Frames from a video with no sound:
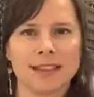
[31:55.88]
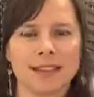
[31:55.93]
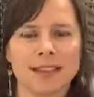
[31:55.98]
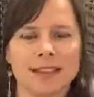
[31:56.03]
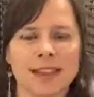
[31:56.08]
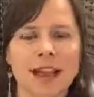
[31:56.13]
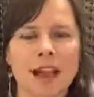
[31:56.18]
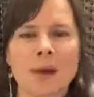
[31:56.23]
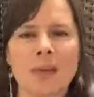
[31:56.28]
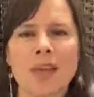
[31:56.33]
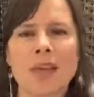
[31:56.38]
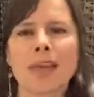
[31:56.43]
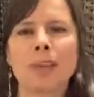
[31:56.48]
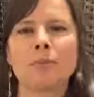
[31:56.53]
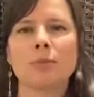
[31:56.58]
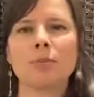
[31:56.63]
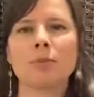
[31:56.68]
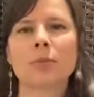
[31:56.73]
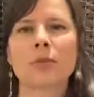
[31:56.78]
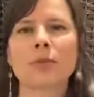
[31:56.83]
and how that
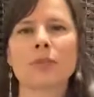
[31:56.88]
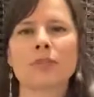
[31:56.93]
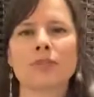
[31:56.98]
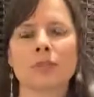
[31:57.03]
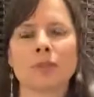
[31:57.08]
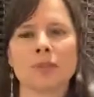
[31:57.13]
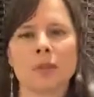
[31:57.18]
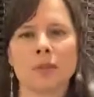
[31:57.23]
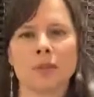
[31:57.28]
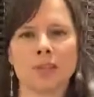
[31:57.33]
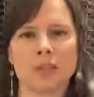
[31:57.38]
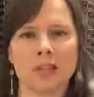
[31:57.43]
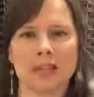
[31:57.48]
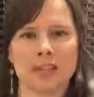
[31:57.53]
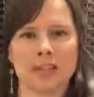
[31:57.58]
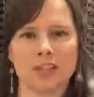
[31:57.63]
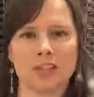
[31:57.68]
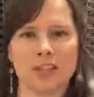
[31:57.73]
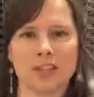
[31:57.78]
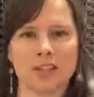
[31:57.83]
improves our
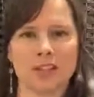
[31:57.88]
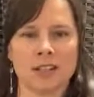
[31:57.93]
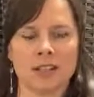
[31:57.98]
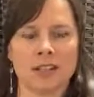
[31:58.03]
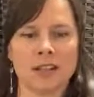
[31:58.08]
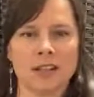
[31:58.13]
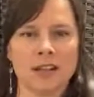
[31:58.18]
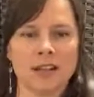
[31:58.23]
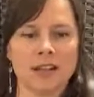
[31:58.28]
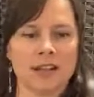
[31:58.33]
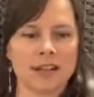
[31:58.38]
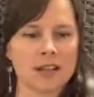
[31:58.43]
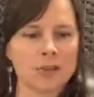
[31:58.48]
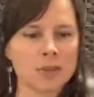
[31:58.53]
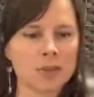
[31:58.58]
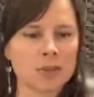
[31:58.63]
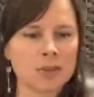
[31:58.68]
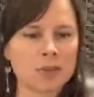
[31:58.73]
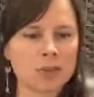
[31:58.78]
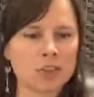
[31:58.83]
communication.
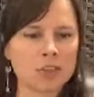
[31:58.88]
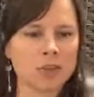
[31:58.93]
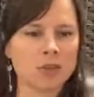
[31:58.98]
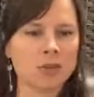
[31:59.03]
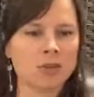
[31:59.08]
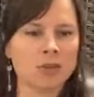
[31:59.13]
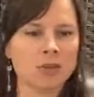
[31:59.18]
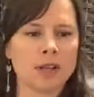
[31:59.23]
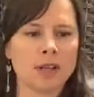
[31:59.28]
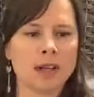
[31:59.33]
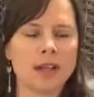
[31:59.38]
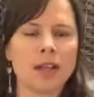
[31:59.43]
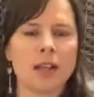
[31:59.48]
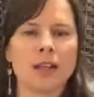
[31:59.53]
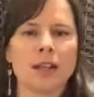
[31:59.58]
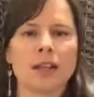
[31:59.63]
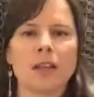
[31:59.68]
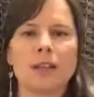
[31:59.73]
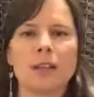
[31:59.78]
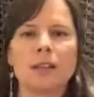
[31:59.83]
Number two,
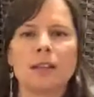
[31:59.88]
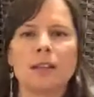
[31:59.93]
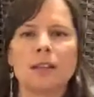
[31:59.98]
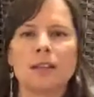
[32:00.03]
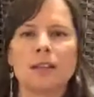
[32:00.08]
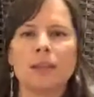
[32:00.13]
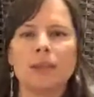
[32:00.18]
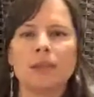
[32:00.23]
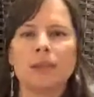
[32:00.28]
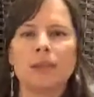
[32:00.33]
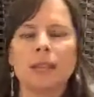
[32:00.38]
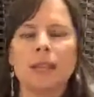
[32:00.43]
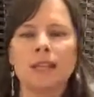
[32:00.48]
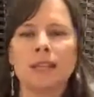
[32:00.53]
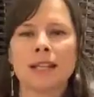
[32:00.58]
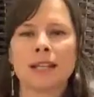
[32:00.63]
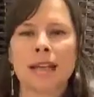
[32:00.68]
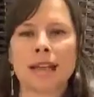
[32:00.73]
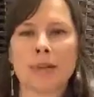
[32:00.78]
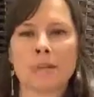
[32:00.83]

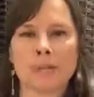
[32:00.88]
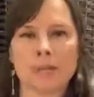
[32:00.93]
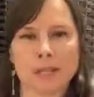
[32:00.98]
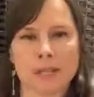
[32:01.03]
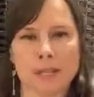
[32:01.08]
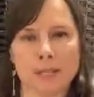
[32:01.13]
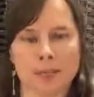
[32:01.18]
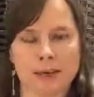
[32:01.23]
being an empty